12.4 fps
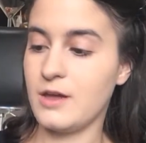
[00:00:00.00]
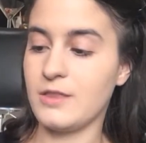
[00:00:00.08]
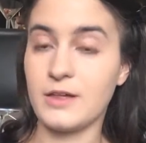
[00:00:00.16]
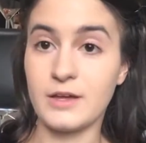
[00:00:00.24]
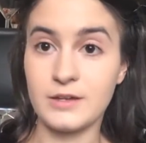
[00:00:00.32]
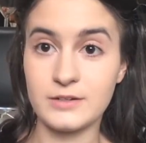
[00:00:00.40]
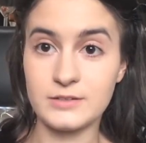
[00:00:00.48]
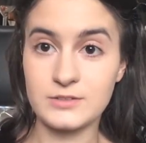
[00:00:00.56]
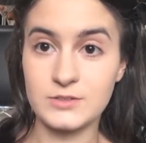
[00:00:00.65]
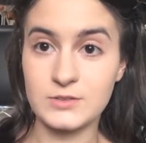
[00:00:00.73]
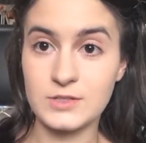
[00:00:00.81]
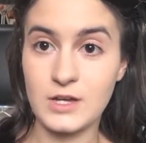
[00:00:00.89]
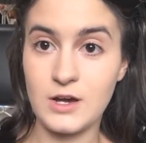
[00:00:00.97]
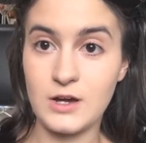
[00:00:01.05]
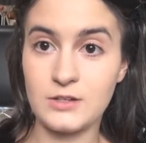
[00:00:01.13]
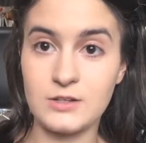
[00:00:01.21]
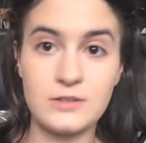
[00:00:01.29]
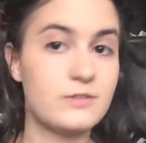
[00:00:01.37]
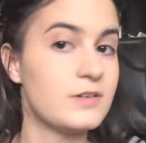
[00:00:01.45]
And then, so it's
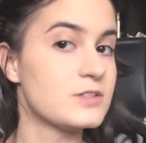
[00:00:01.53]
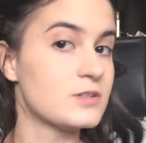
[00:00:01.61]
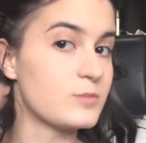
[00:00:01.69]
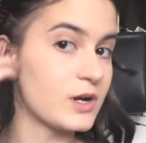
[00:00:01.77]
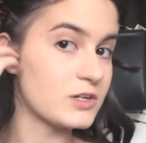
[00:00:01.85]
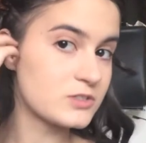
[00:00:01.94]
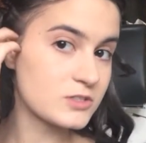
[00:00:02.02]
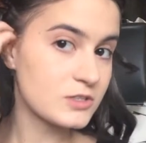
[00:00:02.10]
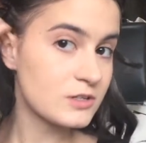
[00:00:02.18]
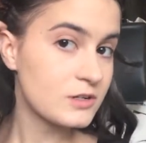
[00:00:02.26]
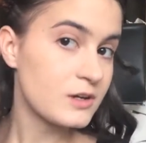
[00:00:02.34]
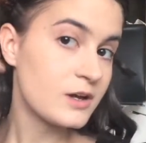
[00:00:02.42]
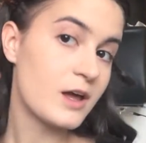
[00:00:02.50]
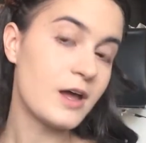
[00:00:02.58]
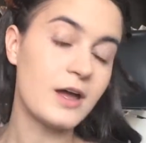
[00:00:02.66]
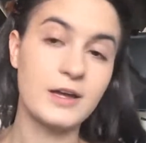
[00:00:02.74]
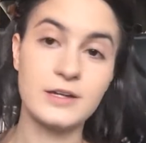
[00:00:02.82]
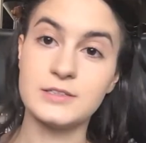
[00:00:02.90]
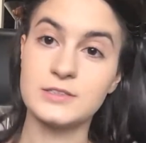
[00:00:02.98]
on the face of the brush.
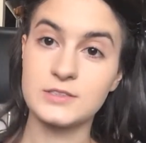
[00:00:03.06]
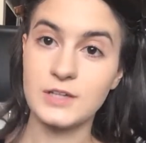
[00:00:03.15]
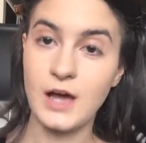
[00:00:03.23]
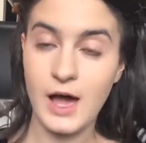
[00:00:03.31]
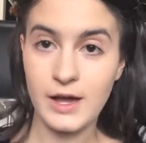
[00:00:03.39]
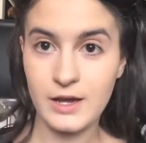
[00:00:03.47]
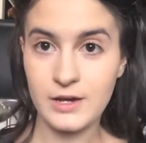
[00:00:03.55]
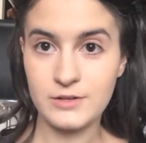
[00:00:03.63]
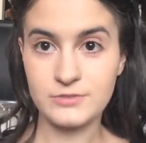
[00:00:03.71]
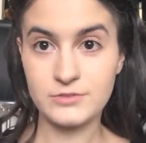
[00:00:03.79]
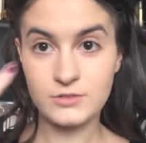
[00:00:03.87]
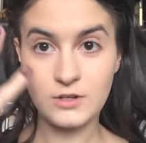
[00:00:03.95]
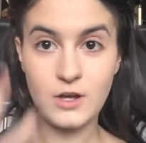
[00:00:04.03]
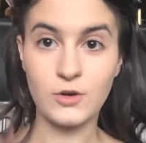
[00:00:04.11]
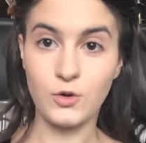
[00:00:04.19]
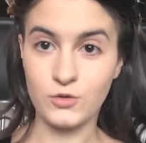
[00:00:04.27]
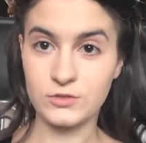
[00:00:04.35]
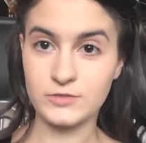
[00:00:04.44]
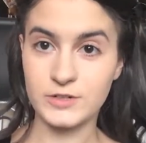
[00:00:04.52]
And I have an
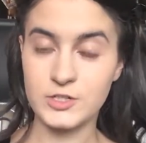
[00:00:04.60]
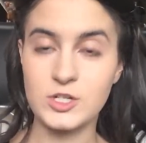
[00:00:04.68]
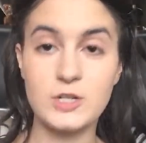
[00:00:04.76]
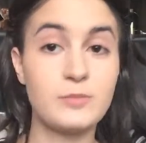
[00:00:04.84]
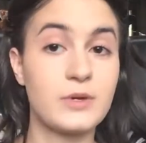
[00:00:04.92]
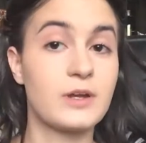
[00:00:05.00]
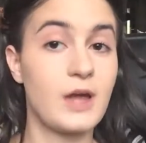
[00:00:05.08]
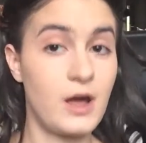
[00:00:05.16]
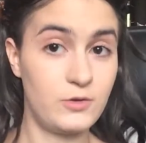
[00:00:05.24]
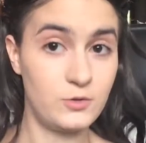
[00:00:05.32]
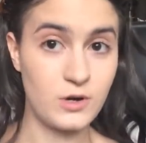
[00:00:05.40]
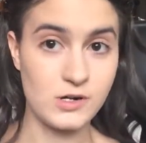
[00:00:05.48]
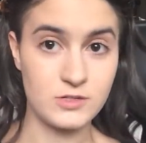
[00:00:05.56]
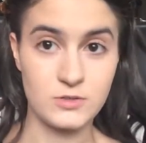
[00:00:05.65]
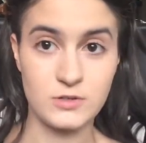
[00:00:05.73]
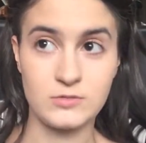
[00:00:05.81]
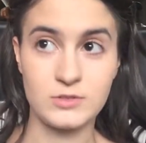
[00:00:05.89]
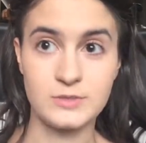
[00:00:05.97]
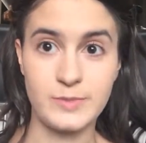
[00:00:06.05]
oval face shape, and how you
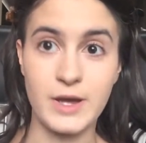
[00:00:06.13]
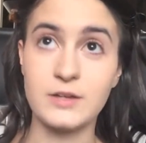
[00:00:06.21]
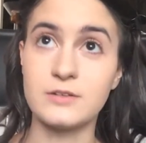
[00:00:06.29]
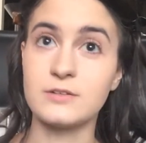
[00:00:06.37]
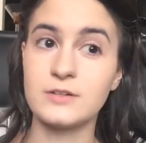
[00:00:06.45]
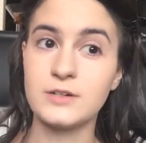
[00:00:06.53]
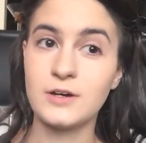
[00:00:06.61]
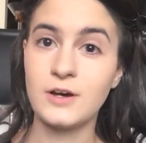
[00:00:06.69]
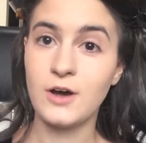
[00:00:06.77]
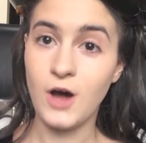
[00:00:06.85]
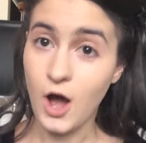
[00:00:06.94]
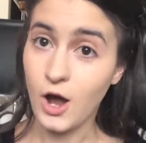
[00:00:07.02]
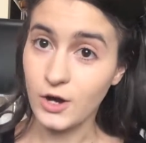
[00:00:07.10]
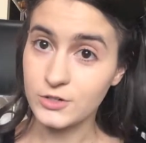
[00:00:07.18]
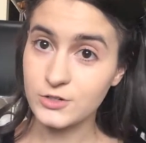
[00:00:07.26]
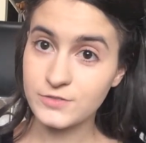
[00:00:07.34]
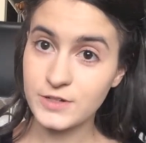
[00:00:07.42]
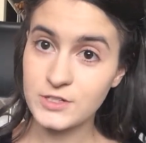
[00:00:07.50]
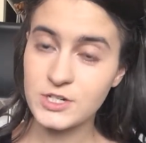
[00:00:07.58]
contour will depend on
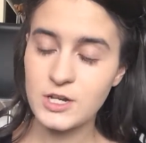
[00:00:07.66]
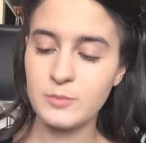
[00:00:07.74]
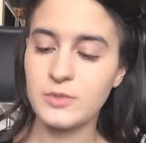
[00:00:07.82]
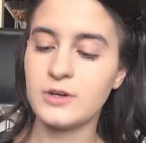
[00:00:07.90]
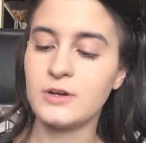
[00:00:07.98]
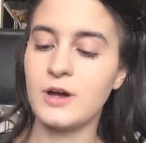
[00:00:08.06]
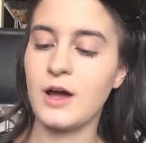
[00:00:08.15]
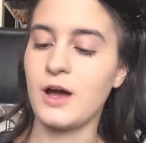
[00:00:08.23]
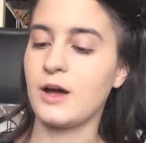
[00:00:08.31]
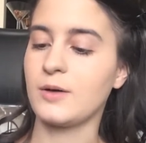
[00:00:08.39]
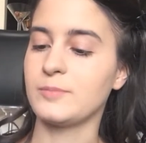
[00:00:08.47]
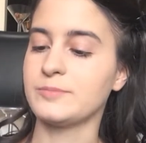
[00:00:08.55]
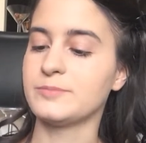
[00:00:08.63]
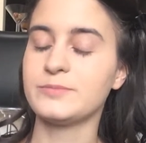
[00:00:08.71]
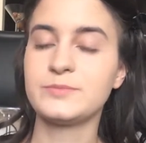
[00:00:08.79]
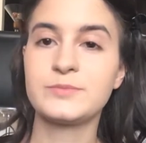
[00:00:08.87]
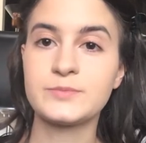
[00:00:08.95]
your face shape. And